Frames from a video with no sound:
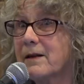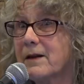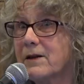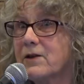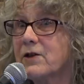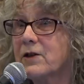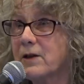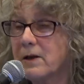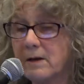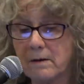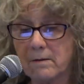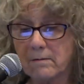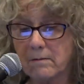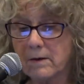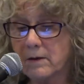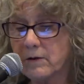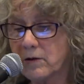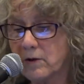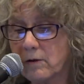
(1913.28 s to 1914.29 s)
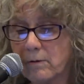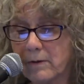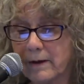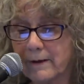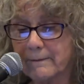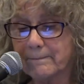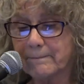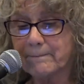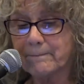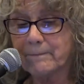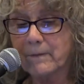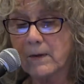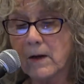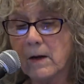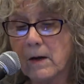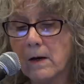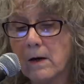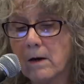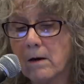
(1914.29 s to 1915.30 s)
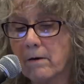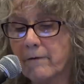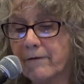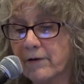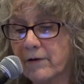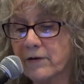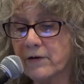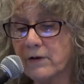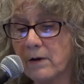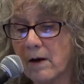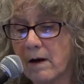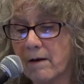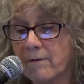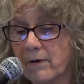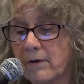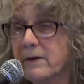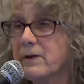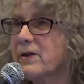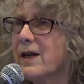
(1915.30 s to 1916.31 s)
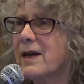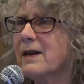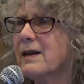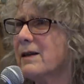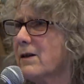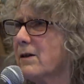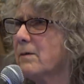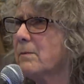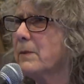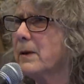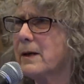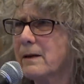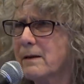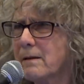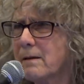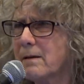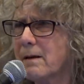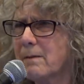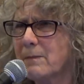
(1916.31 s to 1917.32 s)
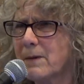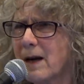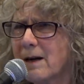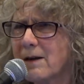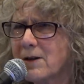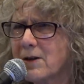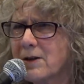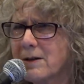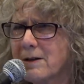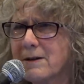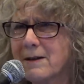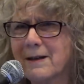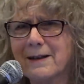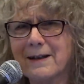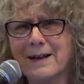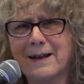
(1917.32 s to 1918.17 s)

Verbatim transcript: that she is doing. Her first novel, is that a little bit obnoxious?